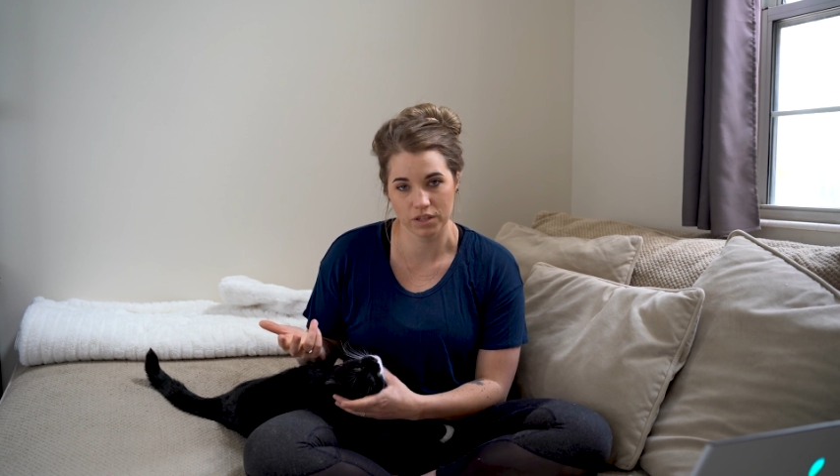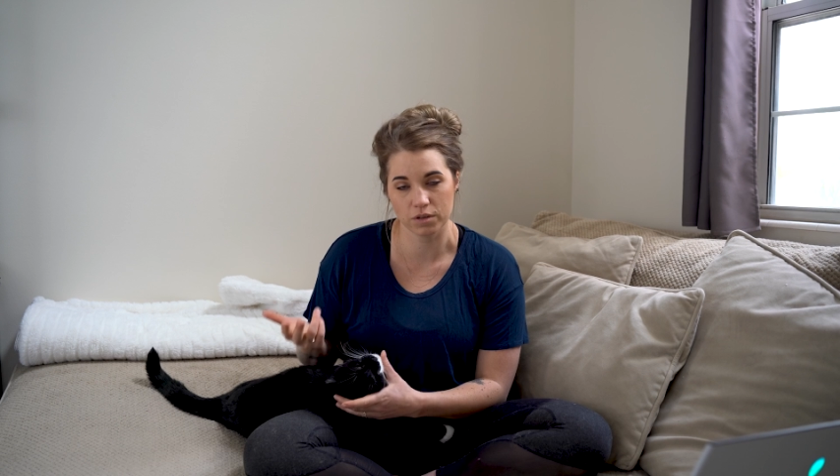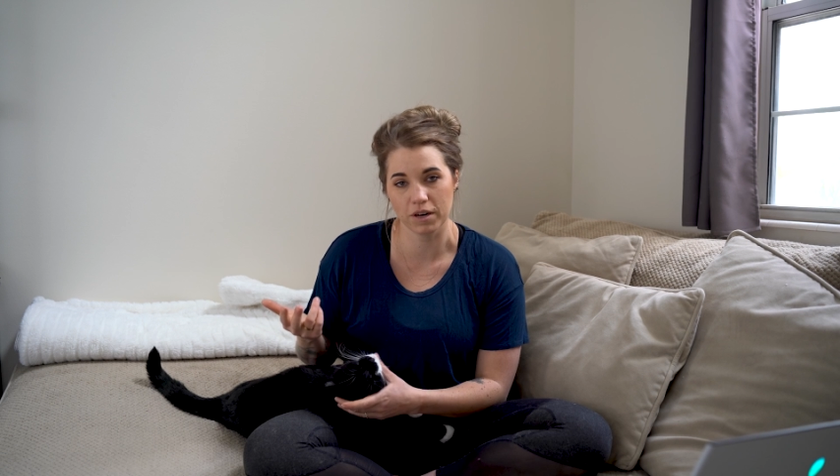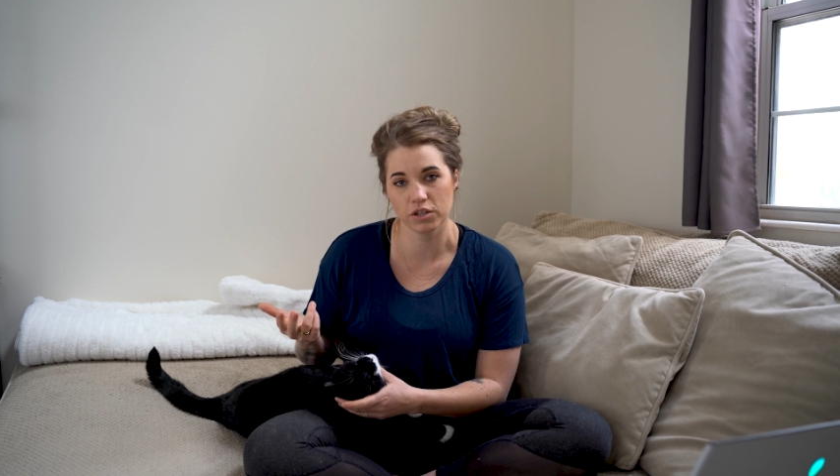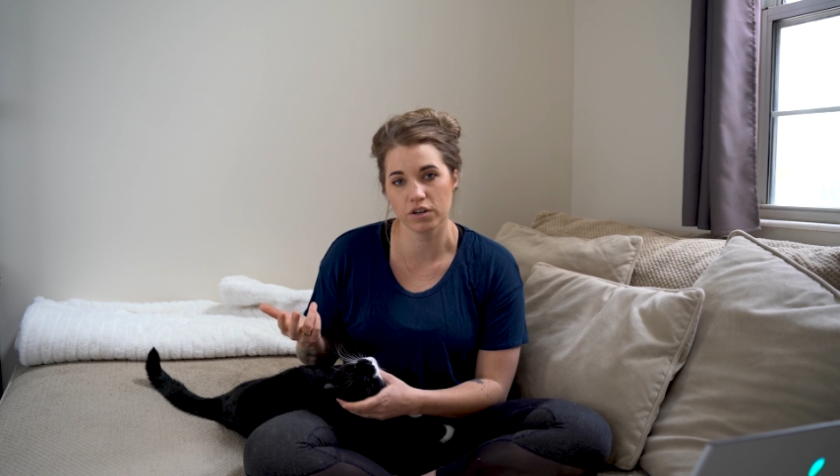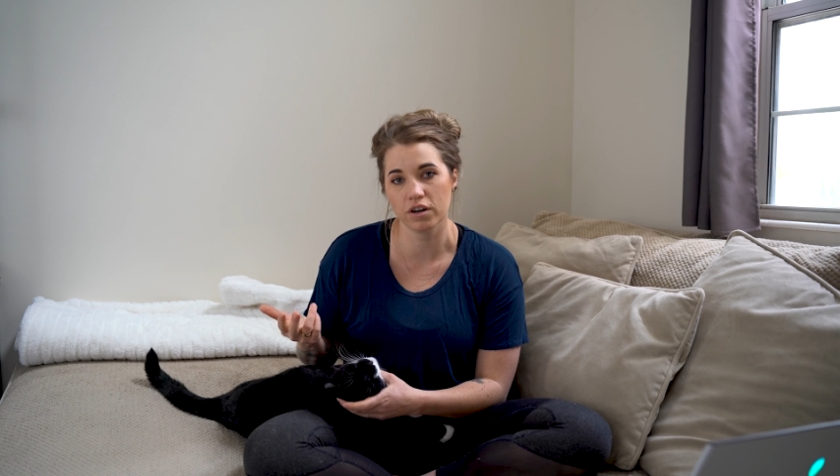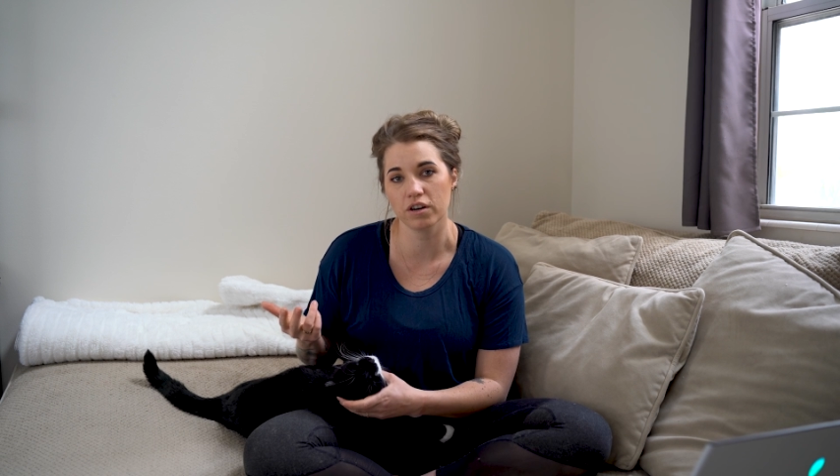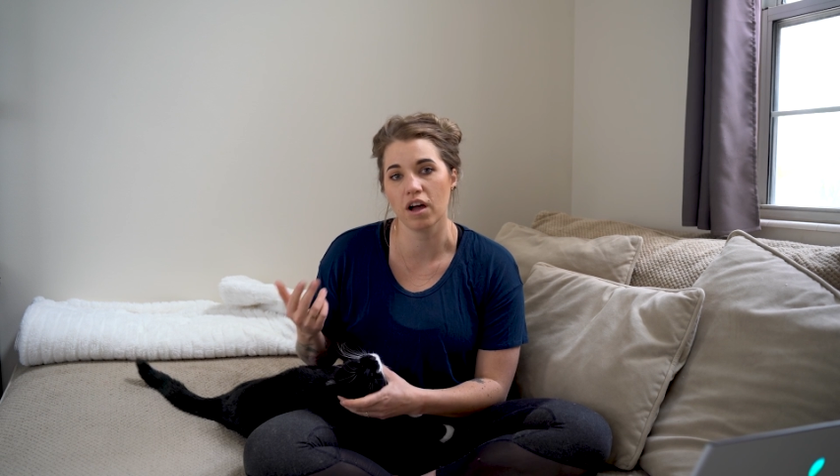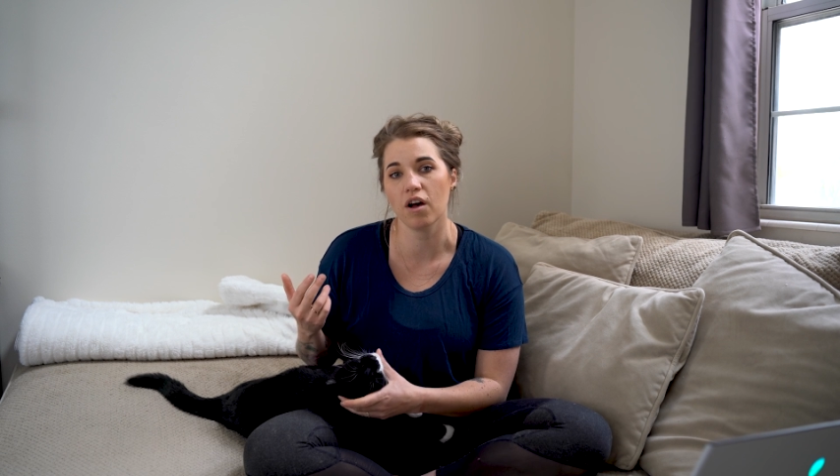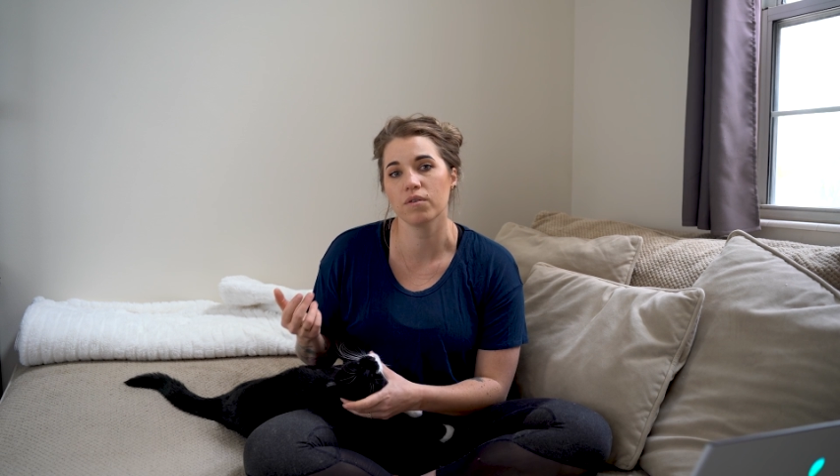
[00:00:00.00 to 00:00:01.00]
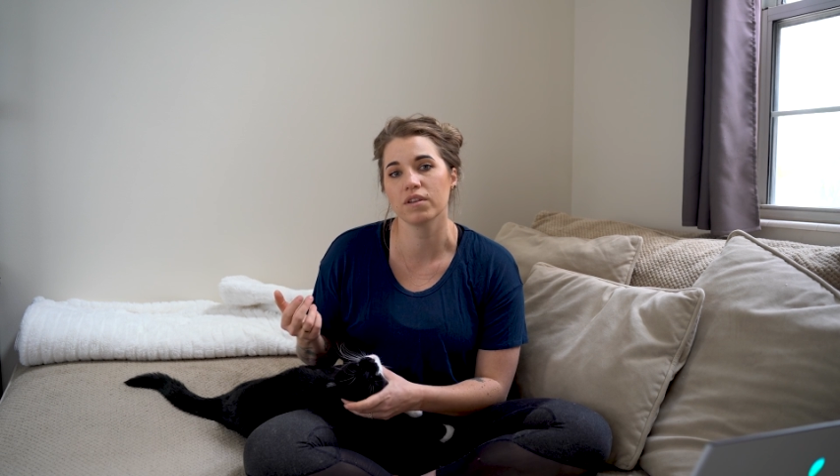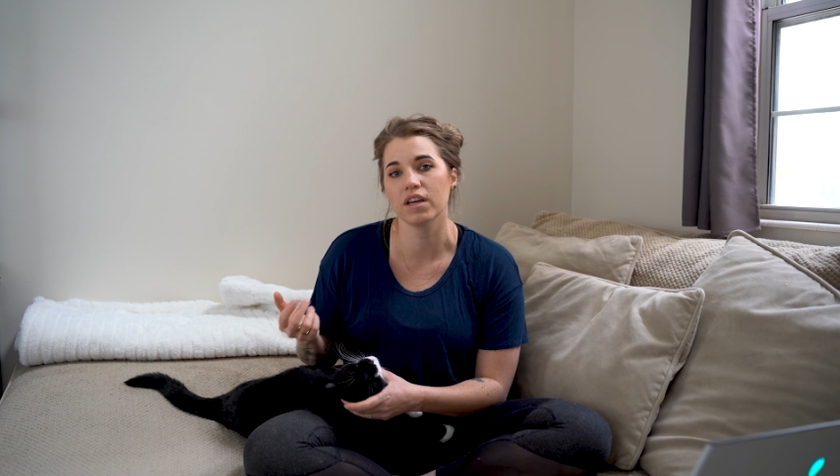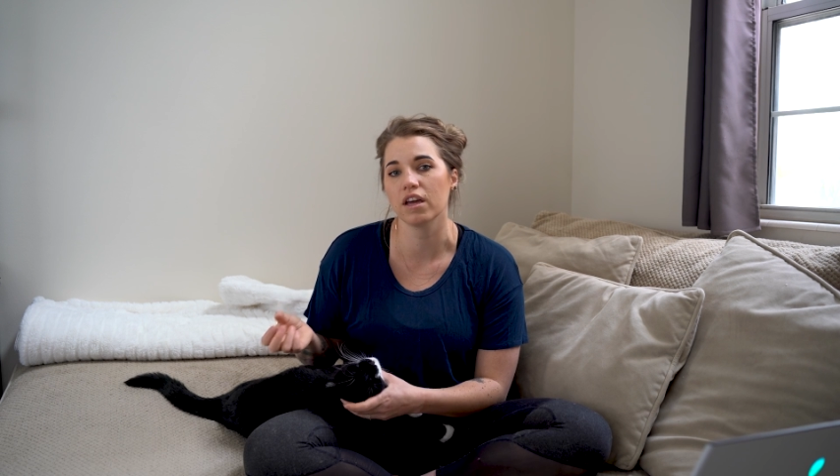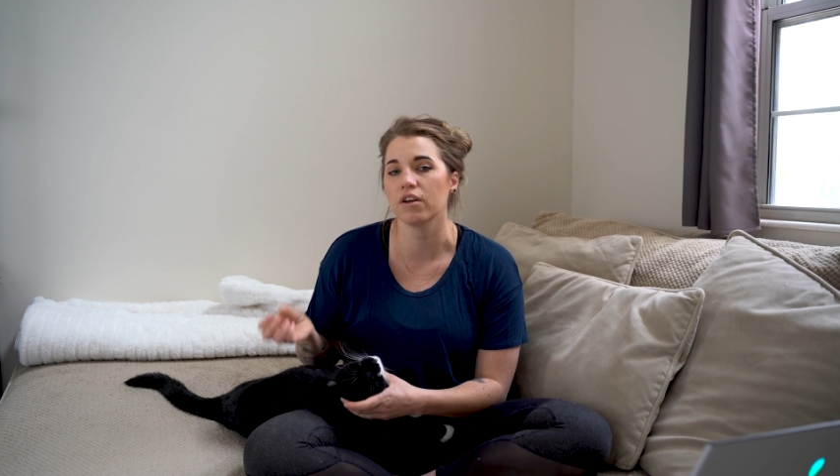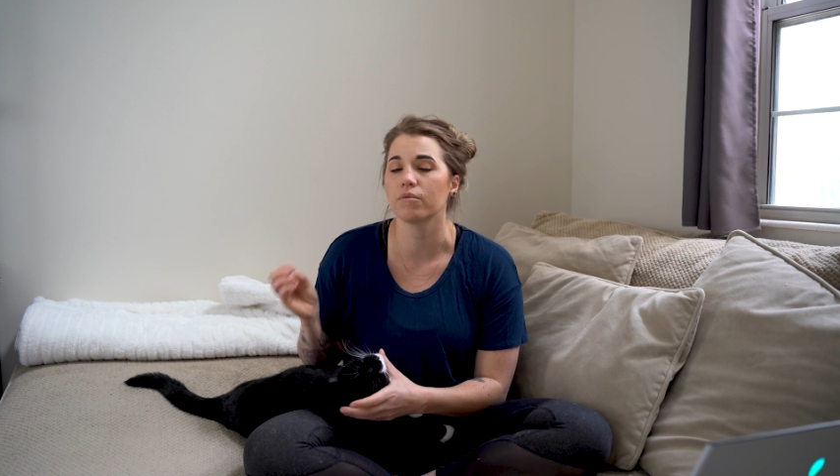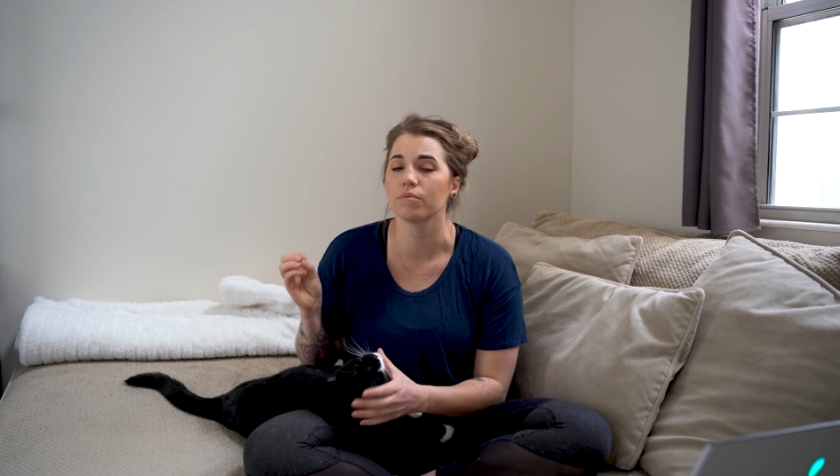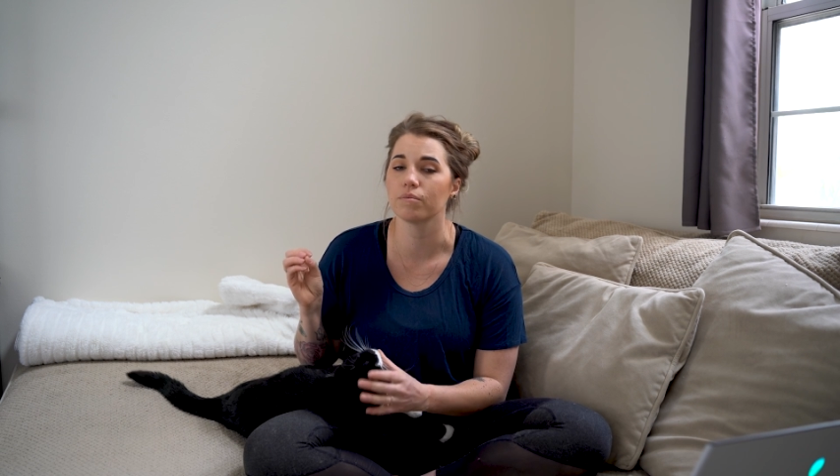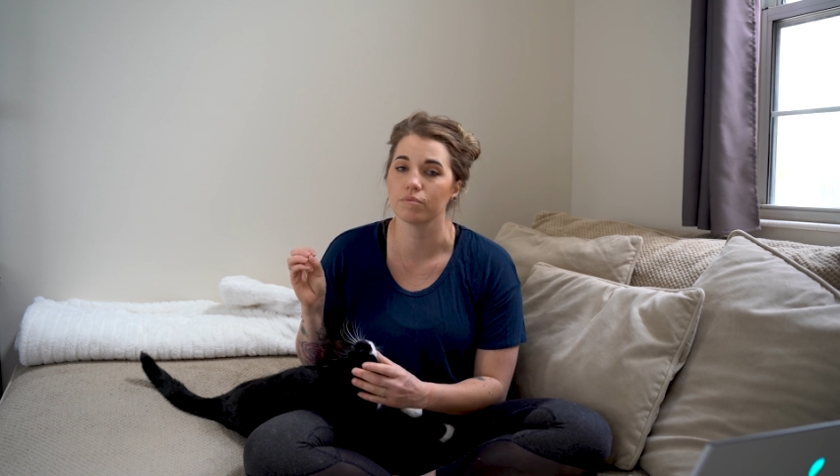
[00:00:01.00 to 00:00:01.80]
So make sure you're not only